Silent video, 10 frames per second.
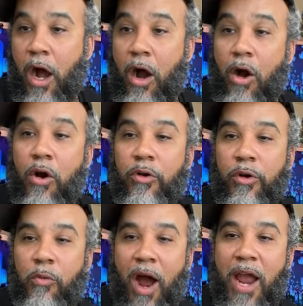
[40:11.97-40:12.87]
Oh,
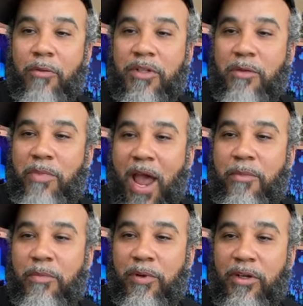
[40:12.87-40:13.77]
the white with the
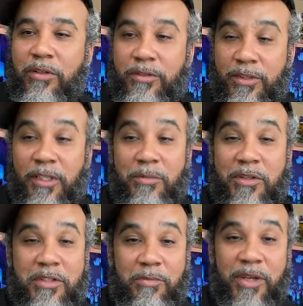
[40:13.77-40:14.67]
baby blue. Them
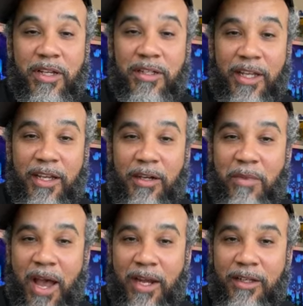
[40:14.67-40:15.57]
used to be a deal
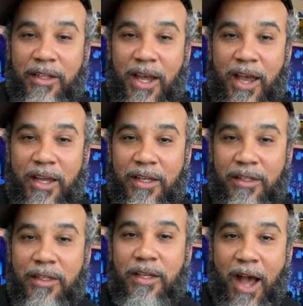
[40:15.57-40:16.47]
back in the day.
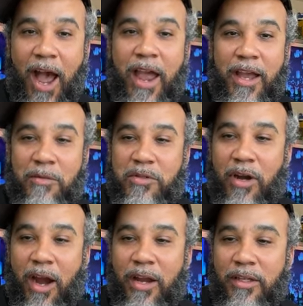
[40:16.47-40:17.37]
I am,
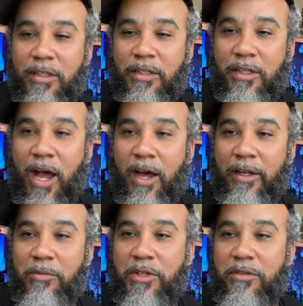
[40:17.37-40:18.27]
Trey. Nah,
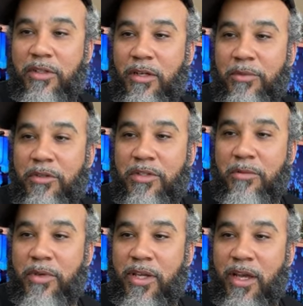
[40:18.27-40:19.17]
them, them used
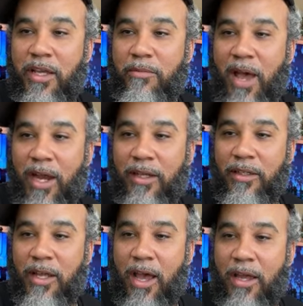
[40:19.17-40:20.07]
to be it back in
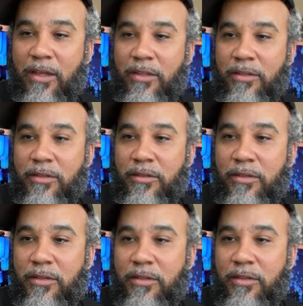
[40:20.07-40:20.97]
the day
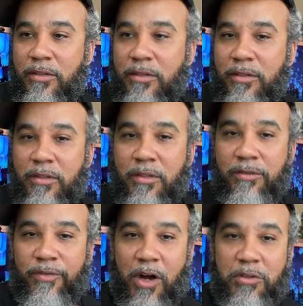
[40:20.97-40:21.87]

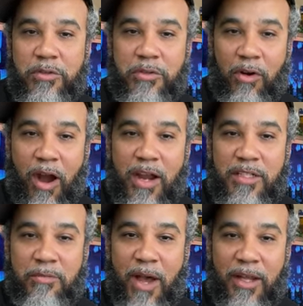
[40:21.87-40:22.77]
folks was
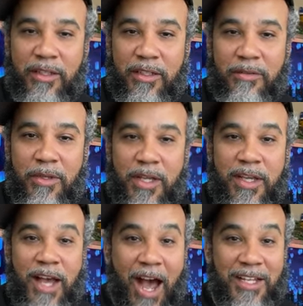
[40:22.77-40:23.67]
crazy about them.
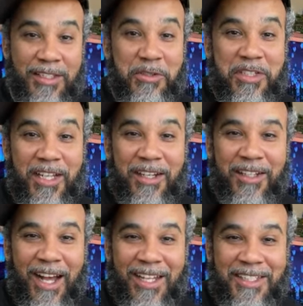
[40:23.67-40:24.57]
I you
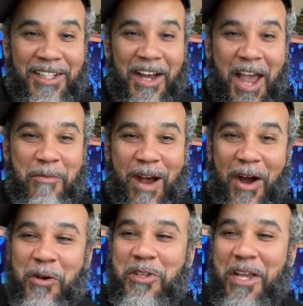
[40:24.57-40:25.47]
still I still have my
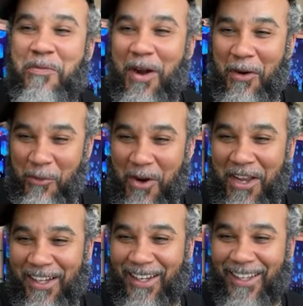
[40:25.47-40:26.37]
OG pair,
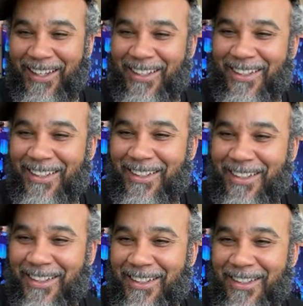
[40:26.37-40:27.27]
really.
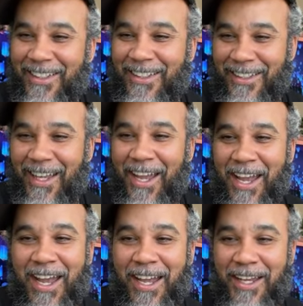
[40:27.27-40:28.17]

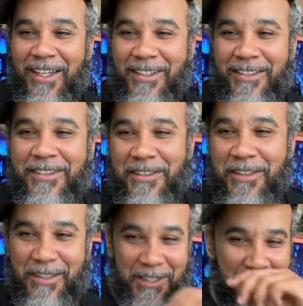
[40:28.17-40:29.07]
Yeah.
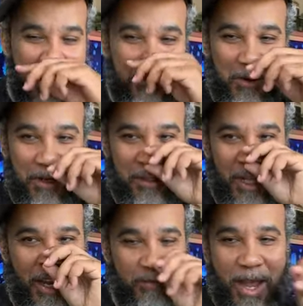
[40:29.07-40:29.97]
These were a
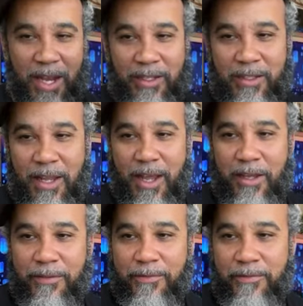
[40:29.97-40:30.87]
thing back in the day.